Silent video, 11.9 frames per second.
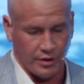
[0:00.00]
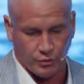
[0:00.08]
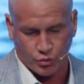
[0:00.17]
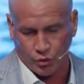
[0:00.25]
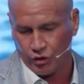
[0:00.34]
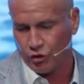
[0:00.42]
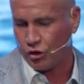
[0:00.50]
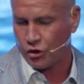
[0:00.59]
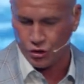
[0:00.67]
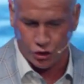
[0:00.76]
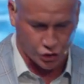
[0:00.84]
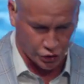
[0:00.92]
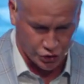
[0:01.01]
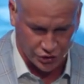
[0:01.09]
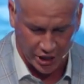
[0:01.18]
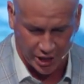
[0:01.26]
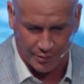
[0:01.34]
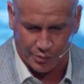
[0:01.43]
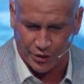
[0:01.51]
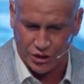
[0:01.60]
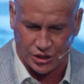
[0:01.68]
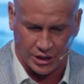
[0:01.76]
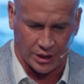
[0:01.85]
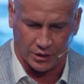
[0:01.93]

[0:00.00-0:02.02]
It was one of the larger churches I had preached in,